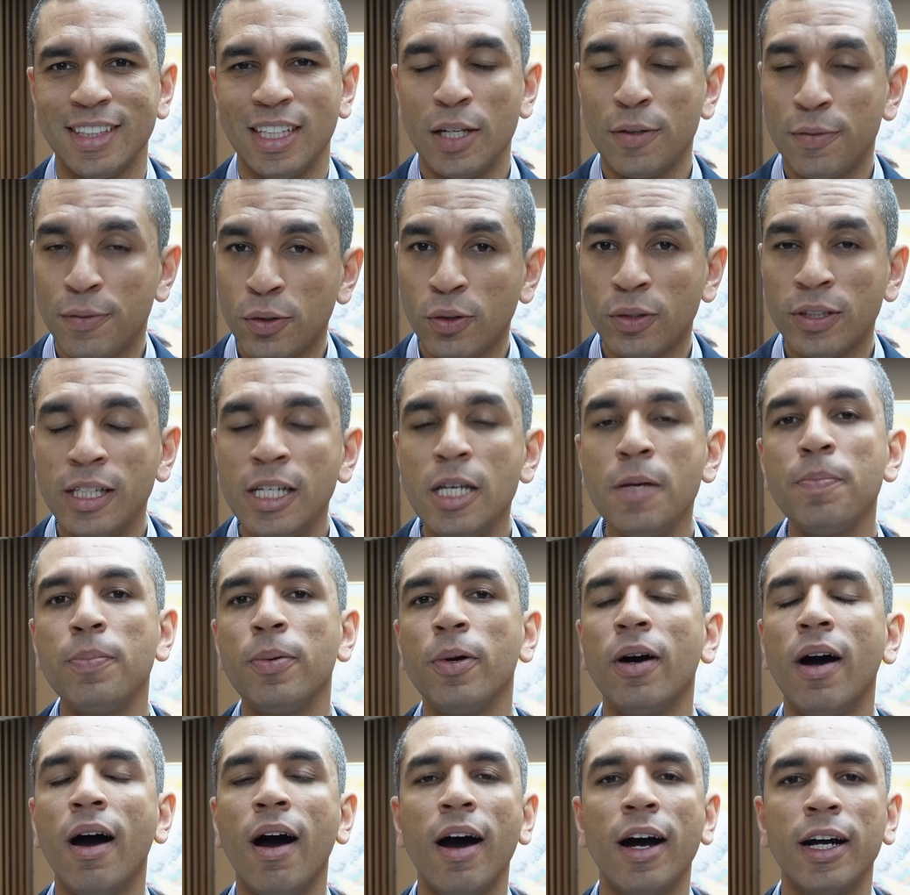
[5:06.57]
if you keep
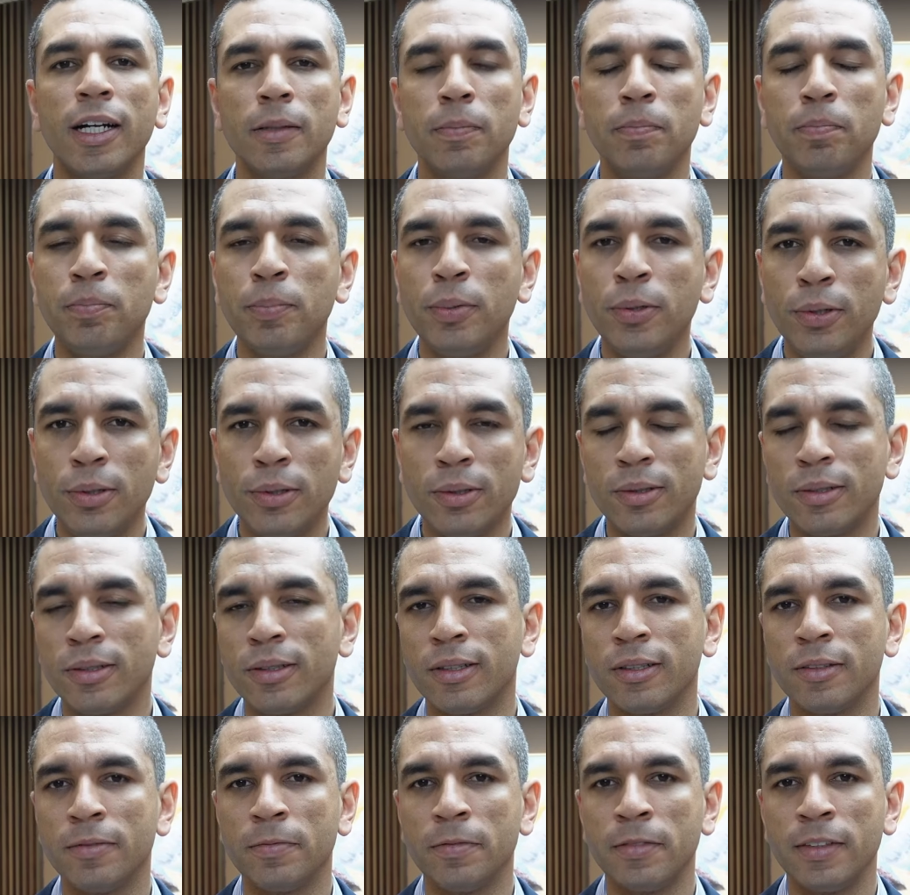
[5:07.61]
your heart
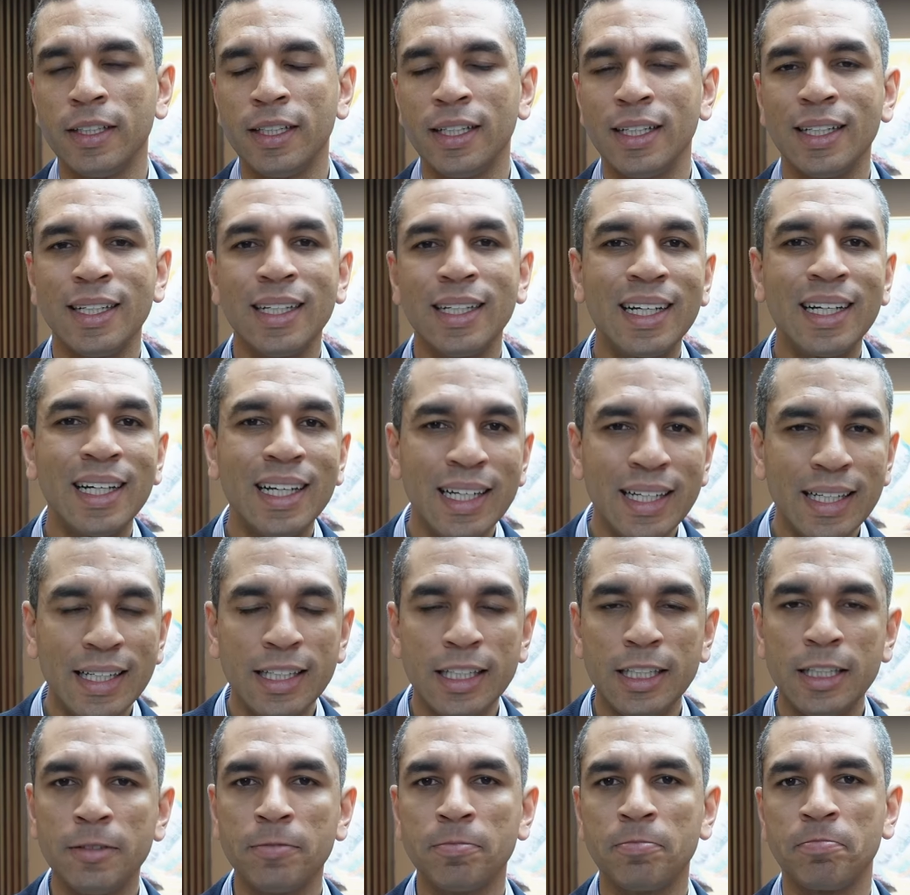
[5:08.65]
pure,
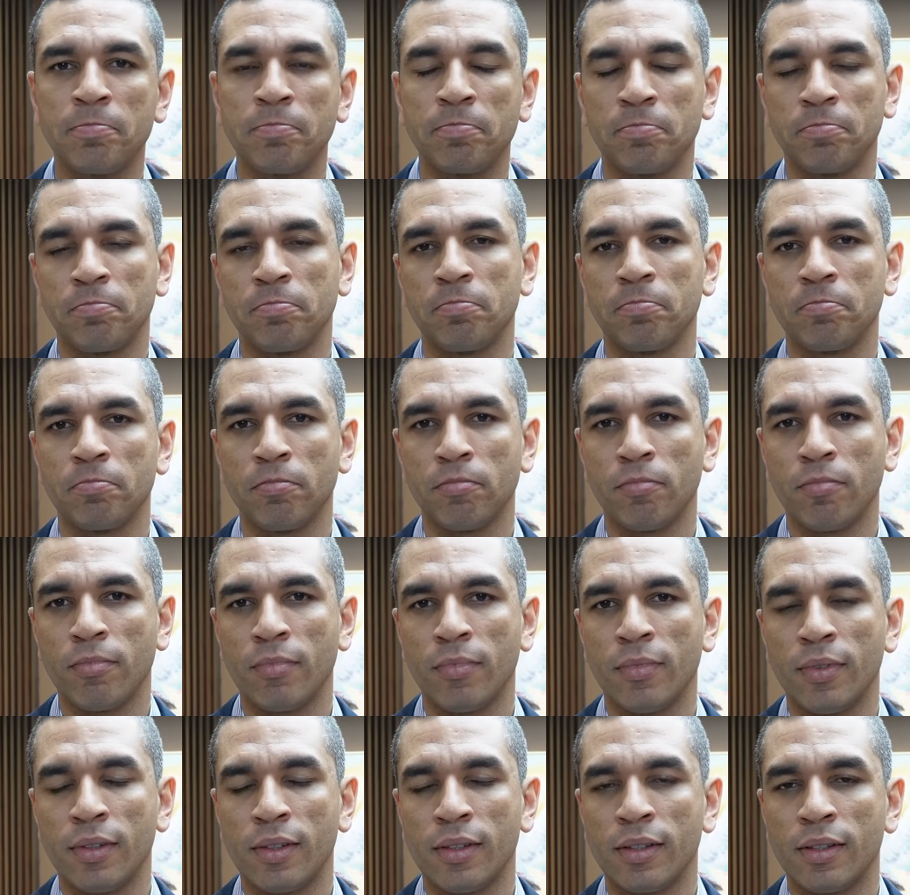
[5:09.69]
clean
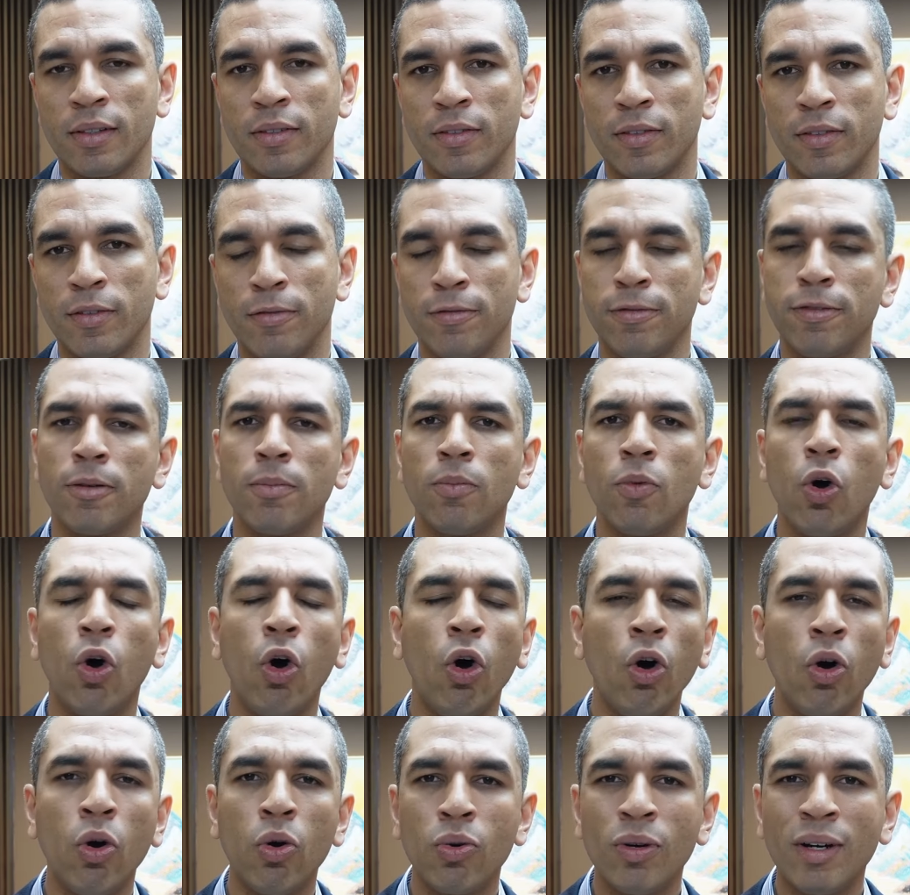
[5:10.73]
from
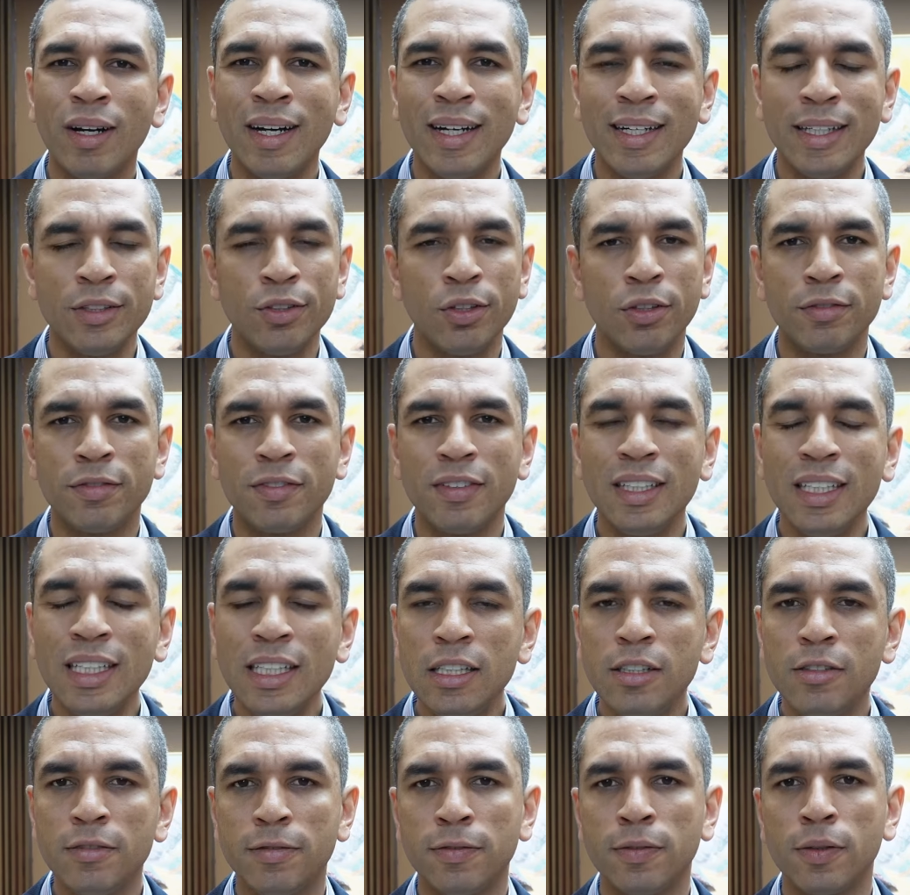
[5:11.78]
all kind of
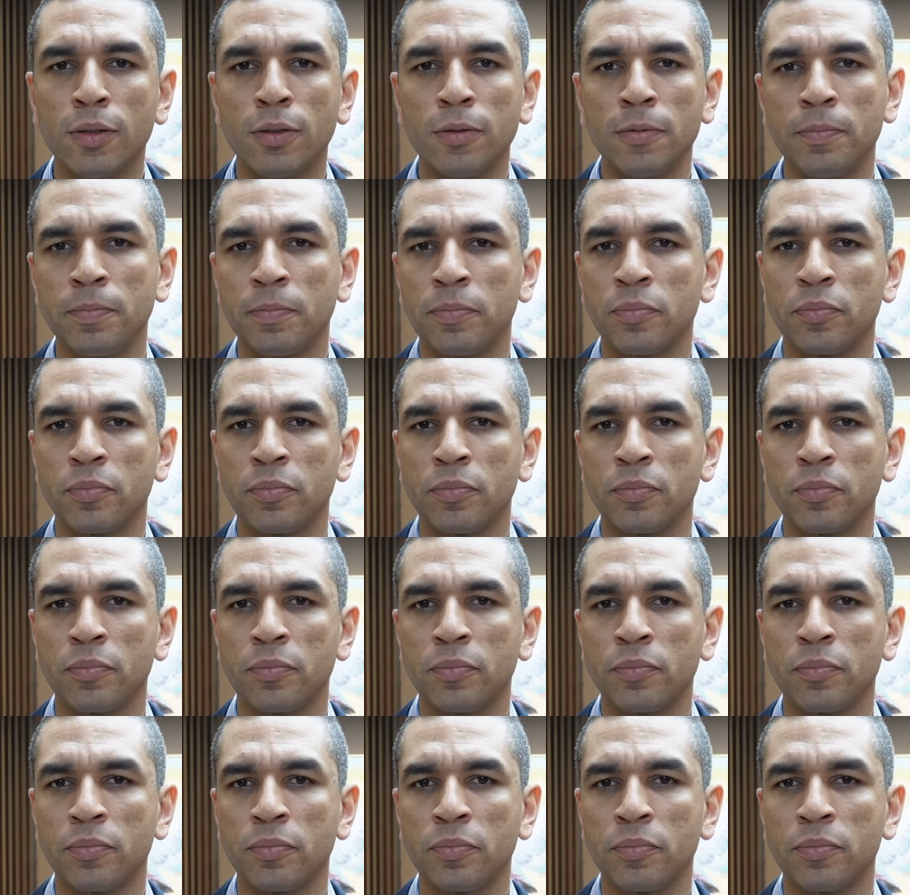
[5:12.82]
evil